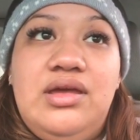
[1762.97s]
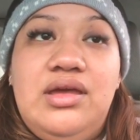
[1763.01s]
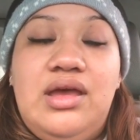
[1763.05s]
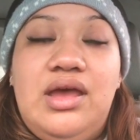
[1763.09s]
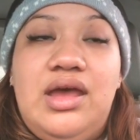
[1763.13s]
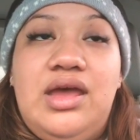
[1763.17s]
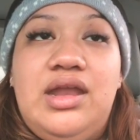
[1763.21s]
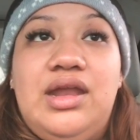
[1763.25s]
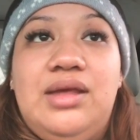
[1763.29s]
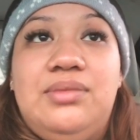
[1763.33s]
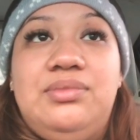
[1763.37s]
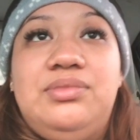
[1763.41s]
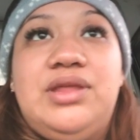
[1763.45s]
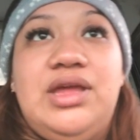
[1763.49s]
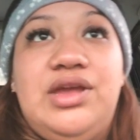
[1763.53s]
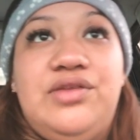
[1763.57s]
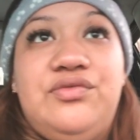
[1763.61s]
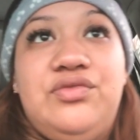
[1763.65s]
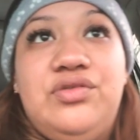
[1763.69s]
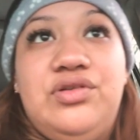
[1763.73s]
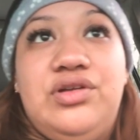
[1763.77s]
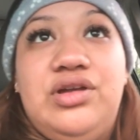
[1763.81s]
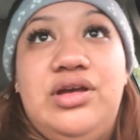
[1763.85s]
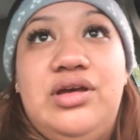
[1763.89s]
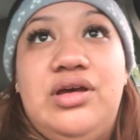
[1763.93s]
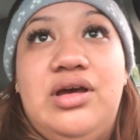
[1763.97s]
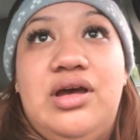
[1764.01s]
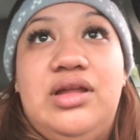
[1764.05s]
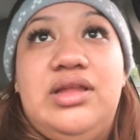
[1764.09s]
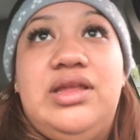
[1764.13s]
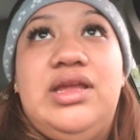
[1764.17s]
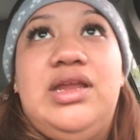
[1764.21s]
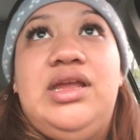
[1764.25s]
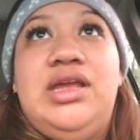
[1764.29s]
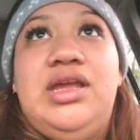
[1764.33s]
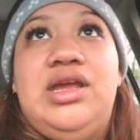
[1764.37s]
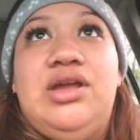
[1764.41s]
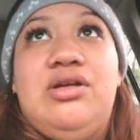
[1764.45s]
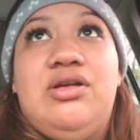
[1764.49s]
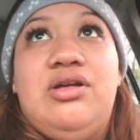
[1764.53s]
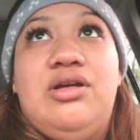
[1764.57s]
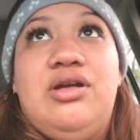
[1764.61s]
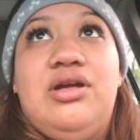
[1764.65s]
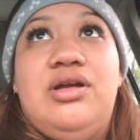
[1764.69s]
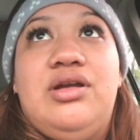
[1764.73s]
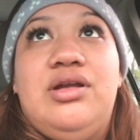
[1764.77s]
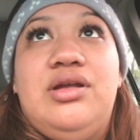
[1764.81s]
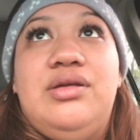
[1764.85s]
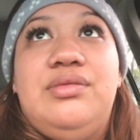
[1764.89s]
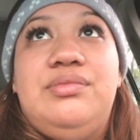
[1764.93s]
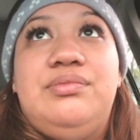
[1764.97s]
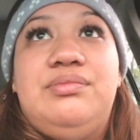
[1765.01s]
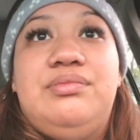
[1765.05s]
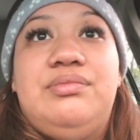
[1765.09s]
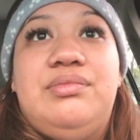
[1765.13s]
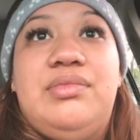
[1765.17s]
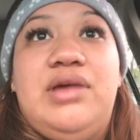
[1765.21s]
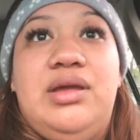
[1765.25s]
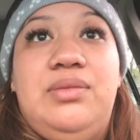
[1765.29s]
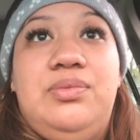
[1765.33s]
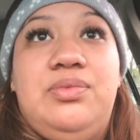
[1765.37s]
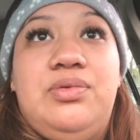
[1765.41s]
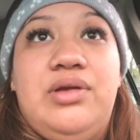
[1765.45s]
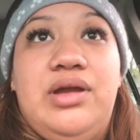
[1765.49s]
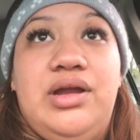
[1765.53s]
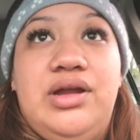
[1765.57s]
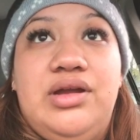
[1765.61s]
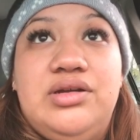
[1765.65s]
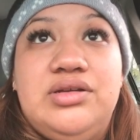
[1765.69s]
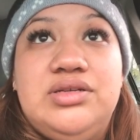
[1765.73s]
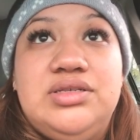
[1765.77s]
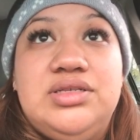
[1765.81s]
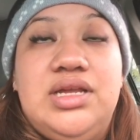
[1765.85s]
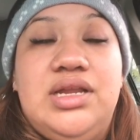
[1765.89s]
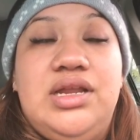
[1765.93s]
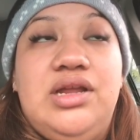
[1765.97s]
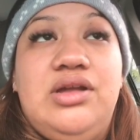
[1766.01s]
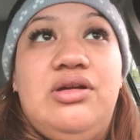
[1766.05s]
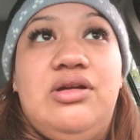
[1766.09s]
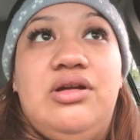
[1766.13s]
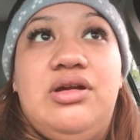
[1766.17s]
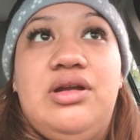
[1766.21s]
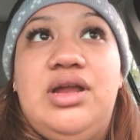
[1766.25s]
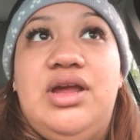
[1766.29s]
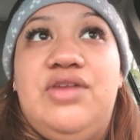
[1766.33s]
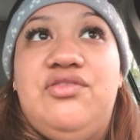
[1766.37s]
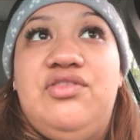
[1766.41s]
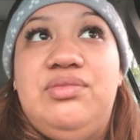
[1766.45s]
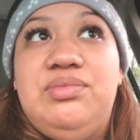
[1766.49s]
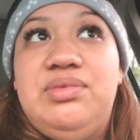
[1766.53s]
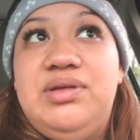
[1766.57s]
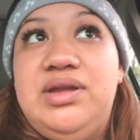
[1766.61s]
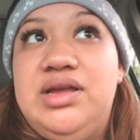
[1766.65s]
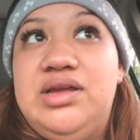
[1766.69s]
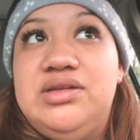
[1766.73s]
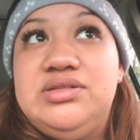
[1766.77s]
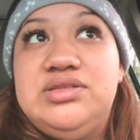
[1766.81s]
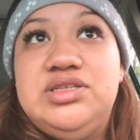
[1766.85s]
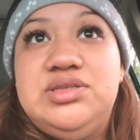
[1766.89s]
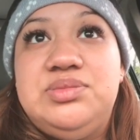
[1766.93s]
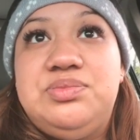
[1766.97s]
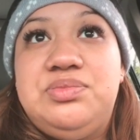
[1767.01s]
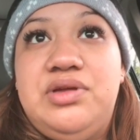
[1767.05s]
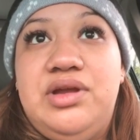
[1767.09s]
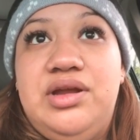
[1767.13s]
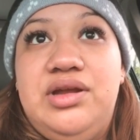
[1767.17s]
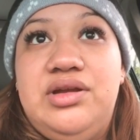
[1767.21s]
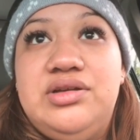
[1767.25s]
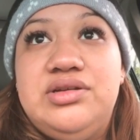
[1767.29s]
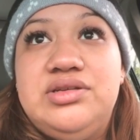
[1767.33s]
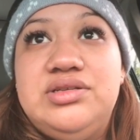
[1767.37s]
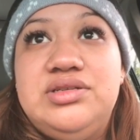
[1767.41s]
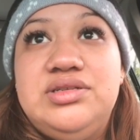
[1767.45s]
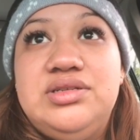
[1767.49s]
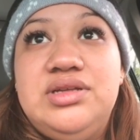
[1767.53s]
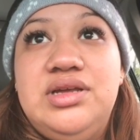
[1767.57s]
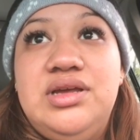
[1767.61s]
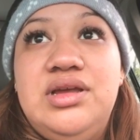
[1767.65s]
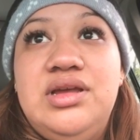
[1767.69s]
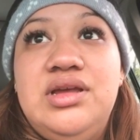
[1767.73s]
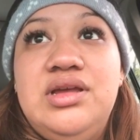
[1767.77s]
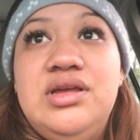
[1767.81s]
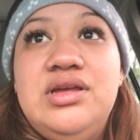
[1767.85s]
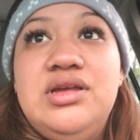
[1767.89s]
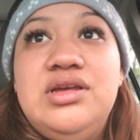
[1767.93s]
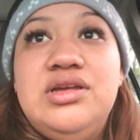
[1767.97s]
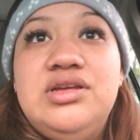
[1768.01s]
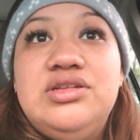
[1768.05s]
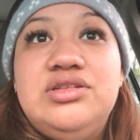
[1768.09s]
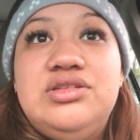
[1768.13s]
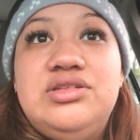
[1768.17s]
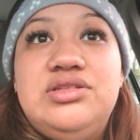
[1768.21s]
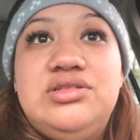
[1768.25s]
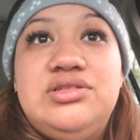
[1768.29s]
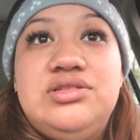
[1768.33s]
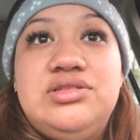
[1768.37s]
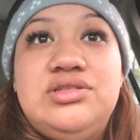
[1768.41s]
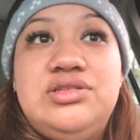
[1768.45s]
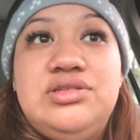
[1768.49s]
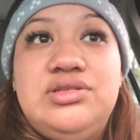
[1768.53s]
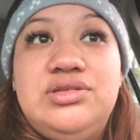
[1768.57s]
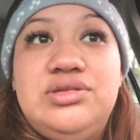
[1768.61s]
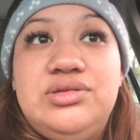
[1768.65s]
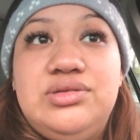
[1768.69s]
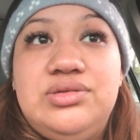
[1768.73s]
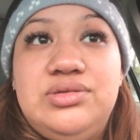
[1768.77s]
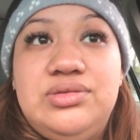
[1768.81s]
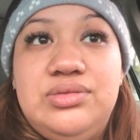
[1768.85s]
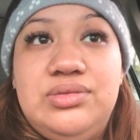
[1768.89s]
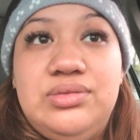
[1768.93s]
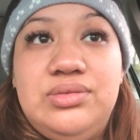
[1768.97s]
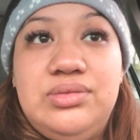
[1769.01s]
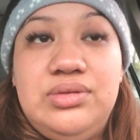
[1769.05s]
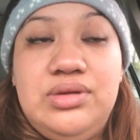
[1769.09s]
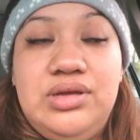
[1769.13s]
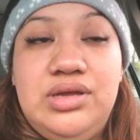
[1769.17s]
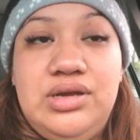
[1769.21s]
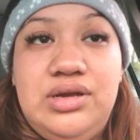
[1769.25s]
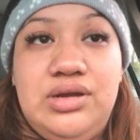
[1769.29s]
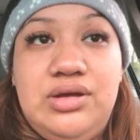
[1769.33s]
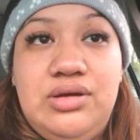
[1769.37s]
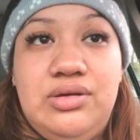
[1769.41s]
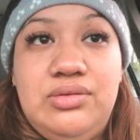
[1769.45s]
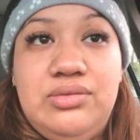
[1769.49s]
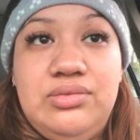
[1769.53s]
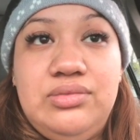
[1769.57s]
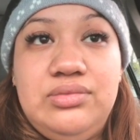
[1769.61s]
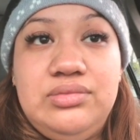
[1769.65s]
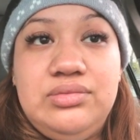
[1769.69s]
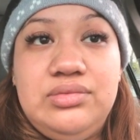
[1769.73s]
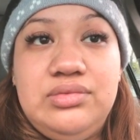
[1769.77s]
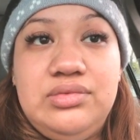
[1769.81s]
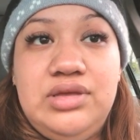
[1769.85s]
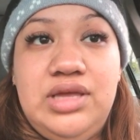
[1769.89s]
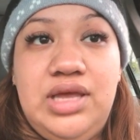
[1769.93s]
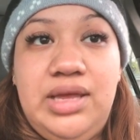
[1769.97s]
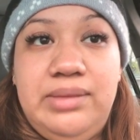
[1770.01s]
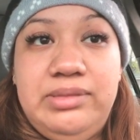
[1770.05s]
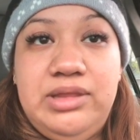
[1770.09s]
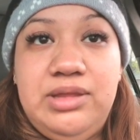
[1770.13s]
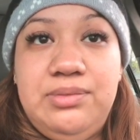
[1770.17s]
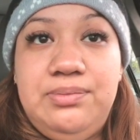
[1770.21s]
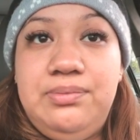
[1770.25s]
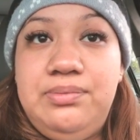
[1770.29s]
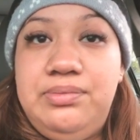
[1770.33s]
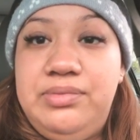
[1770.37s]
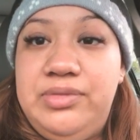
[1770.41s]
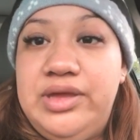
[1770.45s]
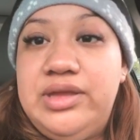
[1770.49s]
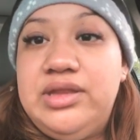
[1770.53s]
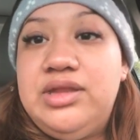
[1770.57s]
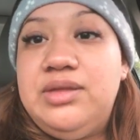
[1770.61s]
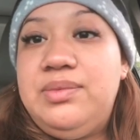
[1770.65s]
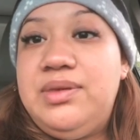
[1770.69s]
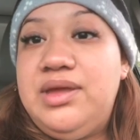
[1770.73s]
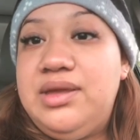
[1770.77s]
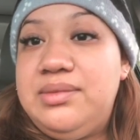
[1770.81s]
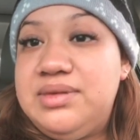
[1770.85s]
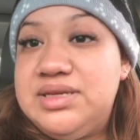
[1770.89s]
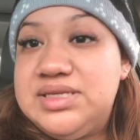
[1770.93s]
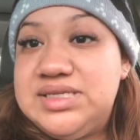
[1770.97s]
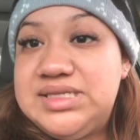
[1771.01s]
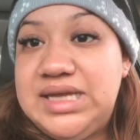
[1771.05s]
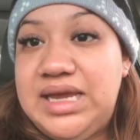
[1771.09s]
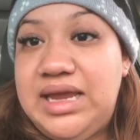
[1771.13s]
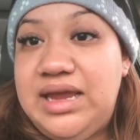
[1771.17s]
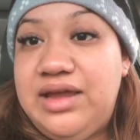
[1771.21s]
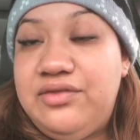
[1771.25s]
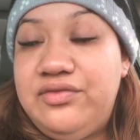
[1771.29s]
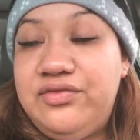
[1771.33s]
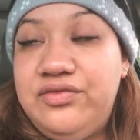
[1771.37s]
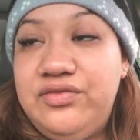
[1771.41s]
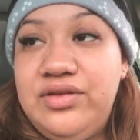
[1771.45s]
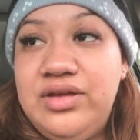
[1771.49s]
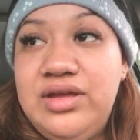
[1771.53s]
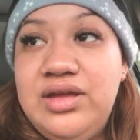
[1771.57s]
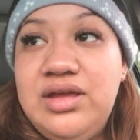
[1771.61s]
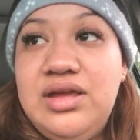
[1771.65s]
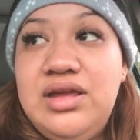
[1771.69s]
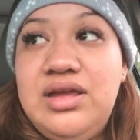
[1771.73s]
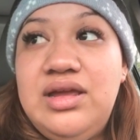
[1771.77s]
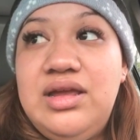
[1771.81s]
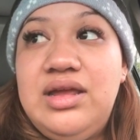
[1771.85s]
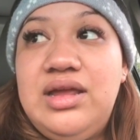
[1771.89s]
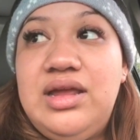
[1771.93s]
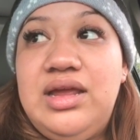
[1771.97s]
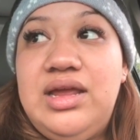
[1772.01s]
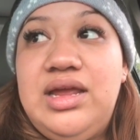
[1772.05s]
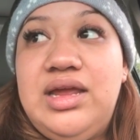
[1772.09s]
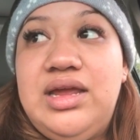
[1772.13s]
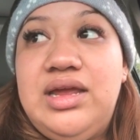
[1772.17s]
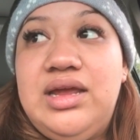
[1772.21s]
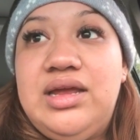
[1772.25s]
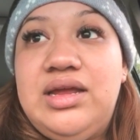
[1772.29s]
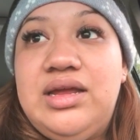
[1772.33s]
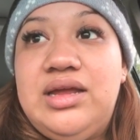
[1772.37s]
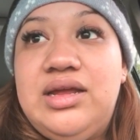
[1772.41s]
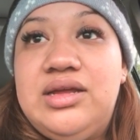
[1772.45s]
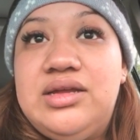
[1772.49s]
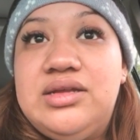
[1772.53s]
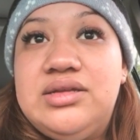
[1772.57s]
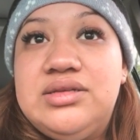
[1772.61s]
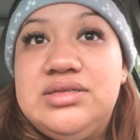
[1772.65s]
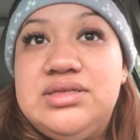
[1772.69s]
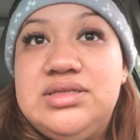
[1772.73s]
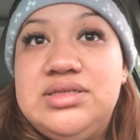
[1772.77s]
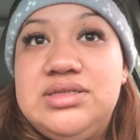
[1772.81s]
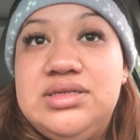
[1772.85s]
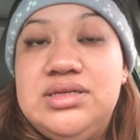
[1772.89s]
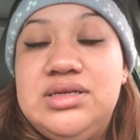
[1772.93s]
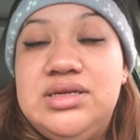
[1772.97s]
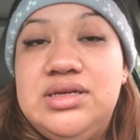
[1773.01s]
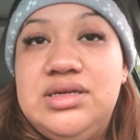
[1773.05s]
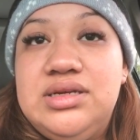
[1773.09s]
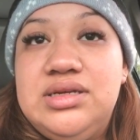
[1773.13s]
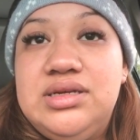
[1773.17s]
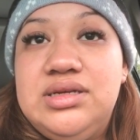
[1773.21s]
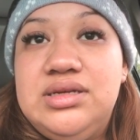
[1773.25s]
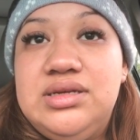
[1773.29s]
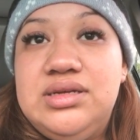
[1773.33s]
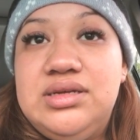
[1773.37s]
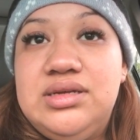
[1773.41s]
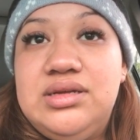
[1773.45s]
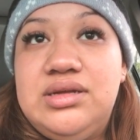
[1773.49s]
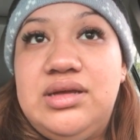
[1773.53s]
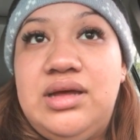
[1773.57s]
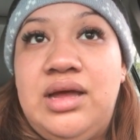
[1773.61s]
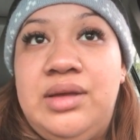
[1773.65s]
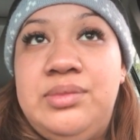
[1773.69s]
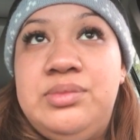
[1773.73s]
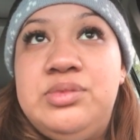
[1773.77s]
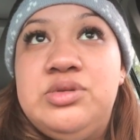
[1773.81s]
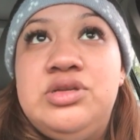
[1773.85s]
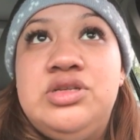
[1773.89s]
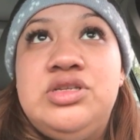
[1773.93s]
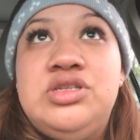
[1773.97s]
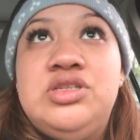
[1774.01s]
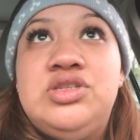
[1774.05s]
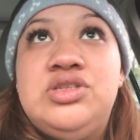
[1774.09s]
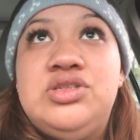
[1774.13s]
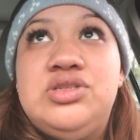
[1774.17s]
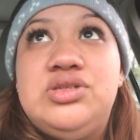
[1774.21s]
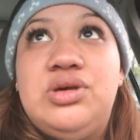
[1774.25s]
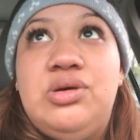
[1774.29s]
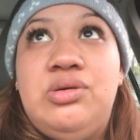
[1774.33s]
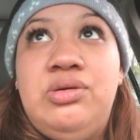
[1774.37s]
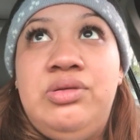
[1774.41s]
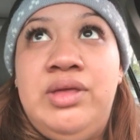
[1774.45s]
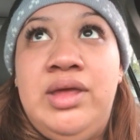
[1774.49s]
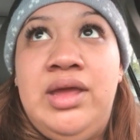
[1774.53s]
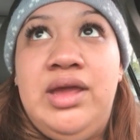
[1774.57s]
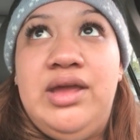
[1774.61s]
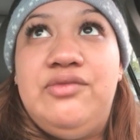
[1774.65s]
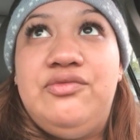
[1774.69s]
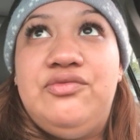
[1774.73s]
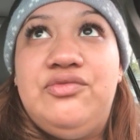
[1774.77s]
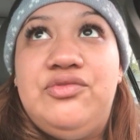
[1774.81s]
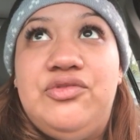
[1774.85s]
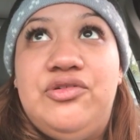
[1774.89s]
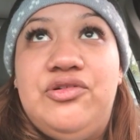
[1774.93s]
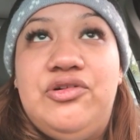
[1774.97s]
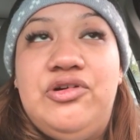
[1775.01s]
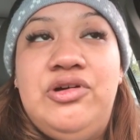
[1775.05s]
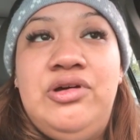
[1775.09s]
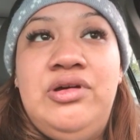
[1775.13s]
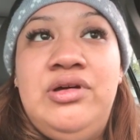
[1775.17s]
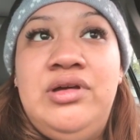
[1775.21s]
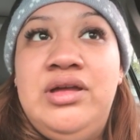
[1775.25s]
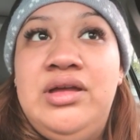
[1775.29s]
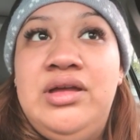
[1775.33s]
And I'm thankful to God that He heard my prayers, and He heard everybody else's prayers to, keep me and the baby safe. And I'm so thankful